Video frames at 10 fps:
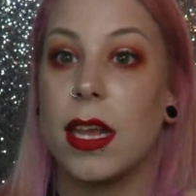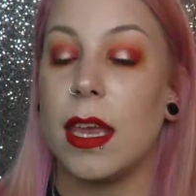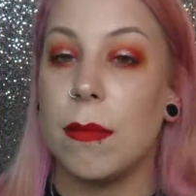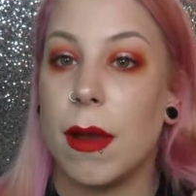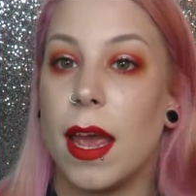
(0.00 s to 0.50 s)
to
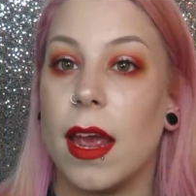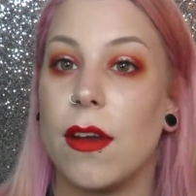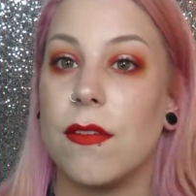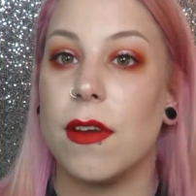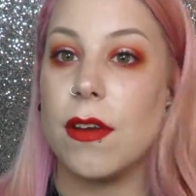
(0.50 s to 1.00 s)
keep my
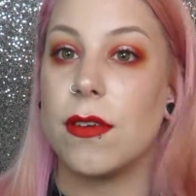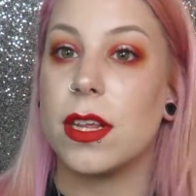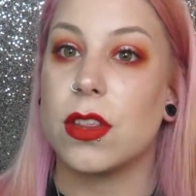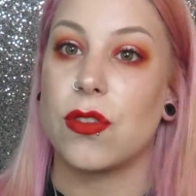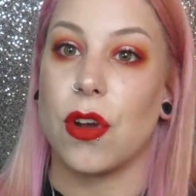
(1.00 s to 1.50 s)
hair
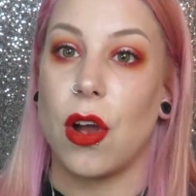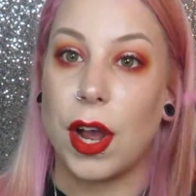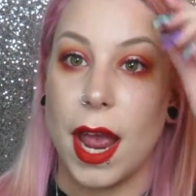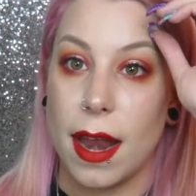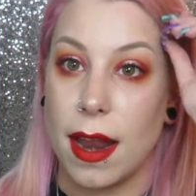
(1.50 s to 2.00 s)
very
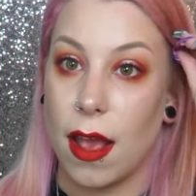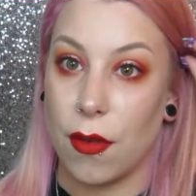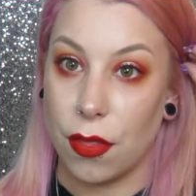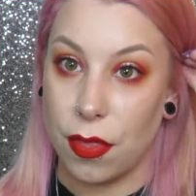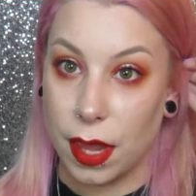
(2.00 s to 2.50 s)
strong and
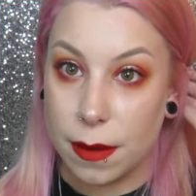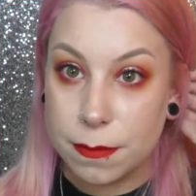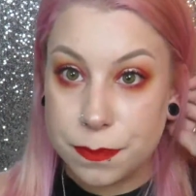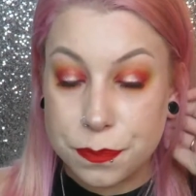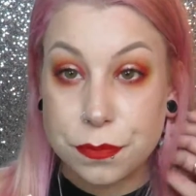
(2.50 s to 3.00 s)
healthy.
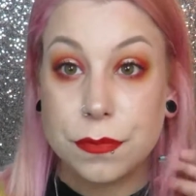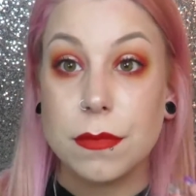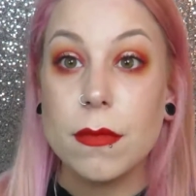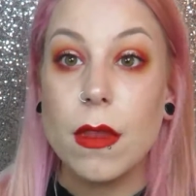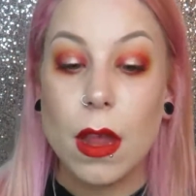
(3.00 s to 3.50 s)

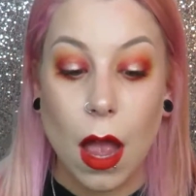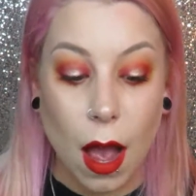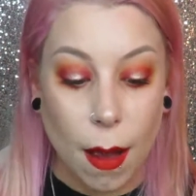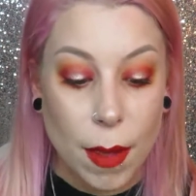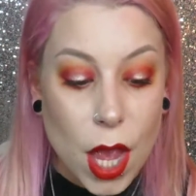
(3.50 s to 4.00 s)

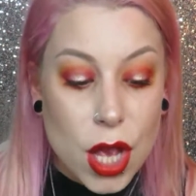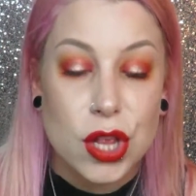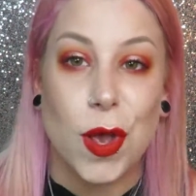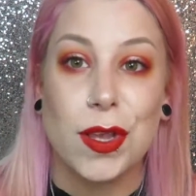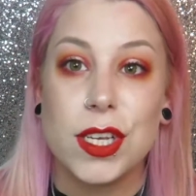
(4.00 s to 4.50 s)

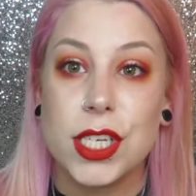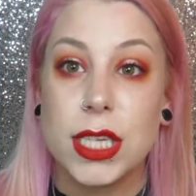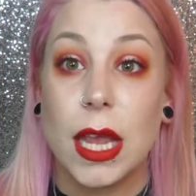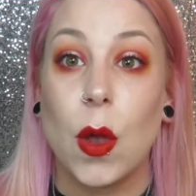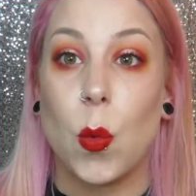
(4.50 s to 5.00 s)
So I
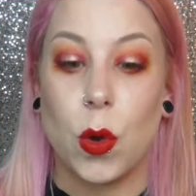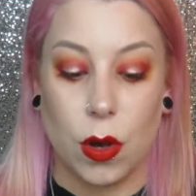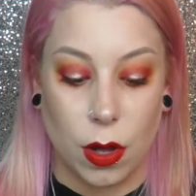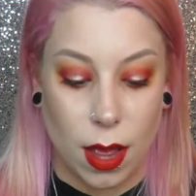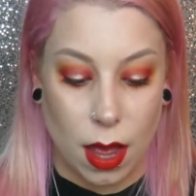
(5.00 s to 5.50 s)
usually
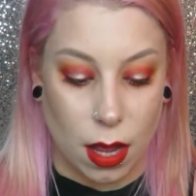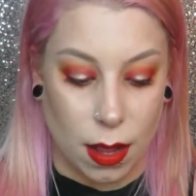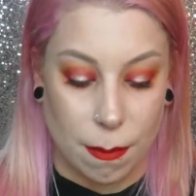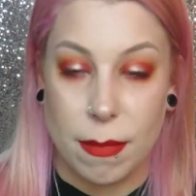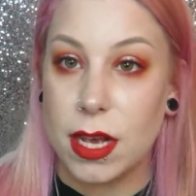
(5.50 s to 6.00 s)
will
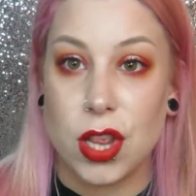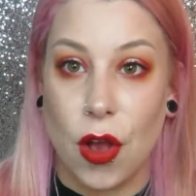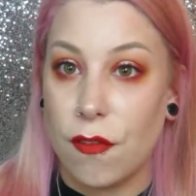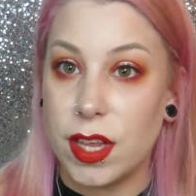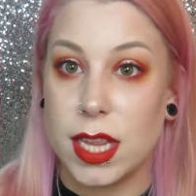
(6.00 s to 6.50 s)
mix
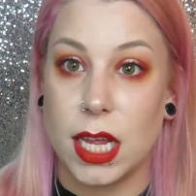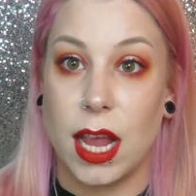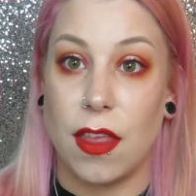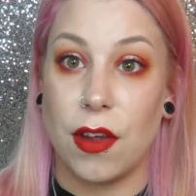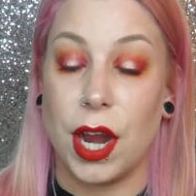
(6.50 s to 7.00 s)
all of these
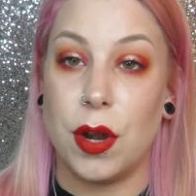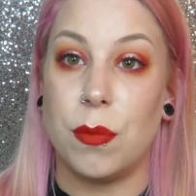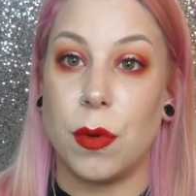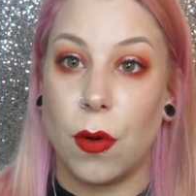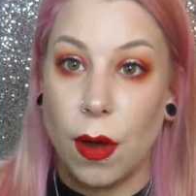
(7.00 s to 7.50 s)
together in a
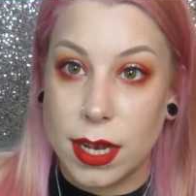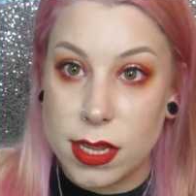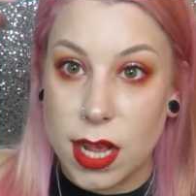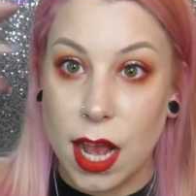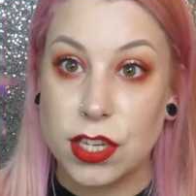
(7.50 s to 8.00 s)
bowl and
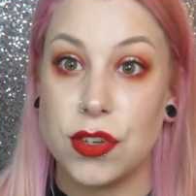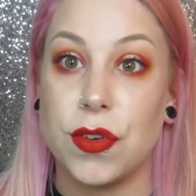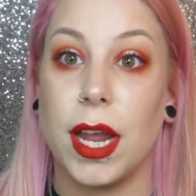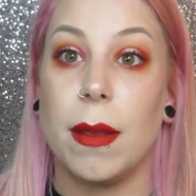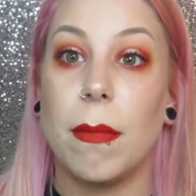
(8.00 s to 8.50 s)

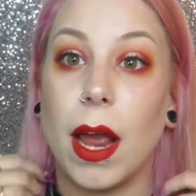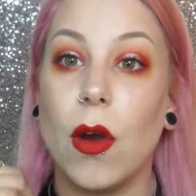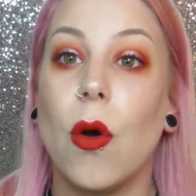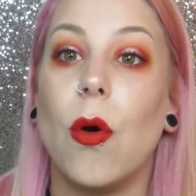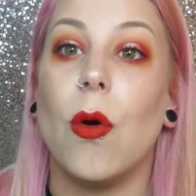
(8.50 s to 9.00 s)
saturate my
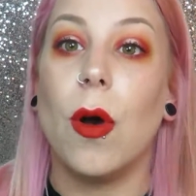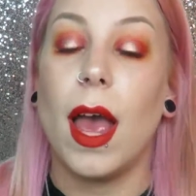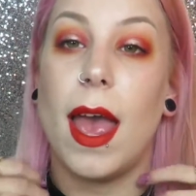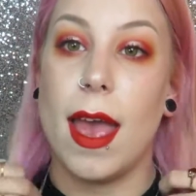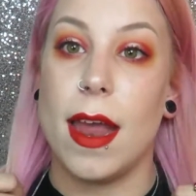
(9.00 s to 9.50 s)
whole
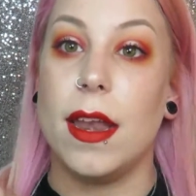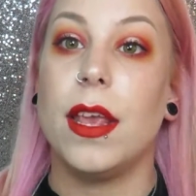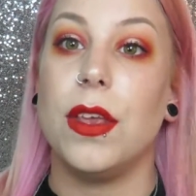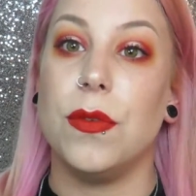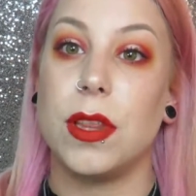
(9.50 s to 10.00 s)
head
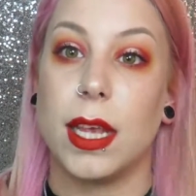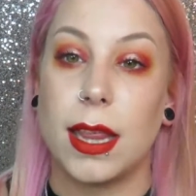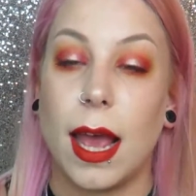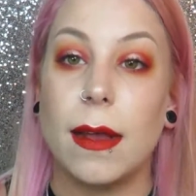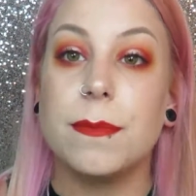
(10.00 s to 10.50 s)

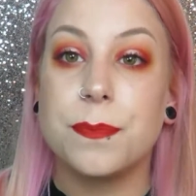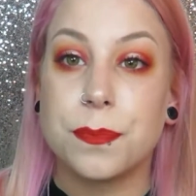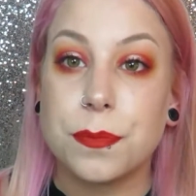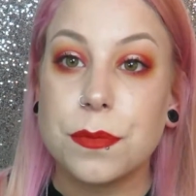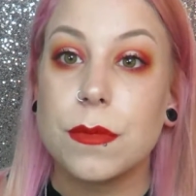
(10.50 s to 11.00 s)
using that.
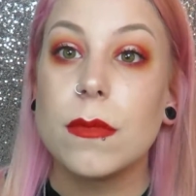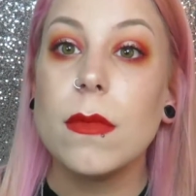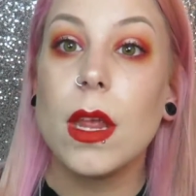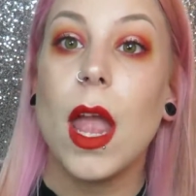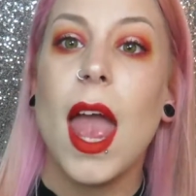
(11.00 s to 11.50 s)

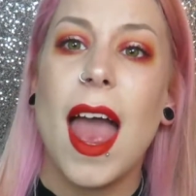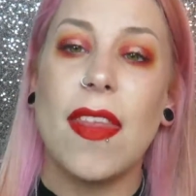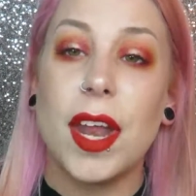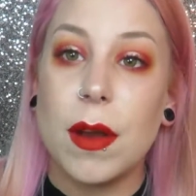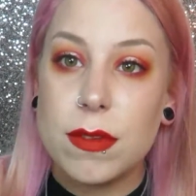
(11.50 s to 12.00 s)

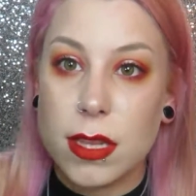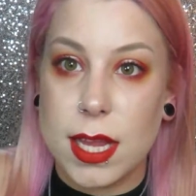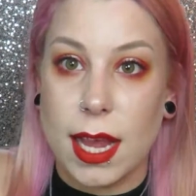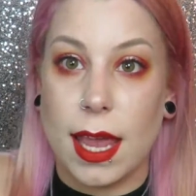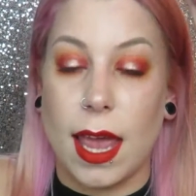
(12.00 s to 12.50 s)
And then I will
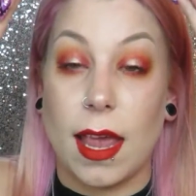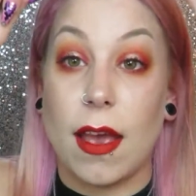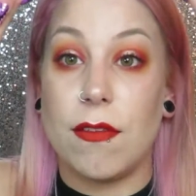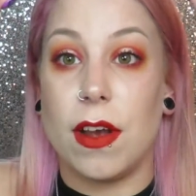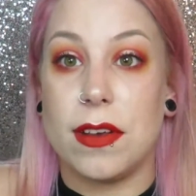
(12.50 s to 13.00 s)
stick a
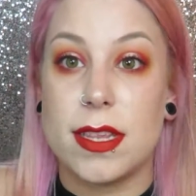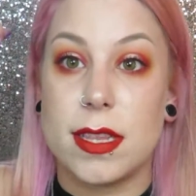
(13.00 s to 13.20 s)
very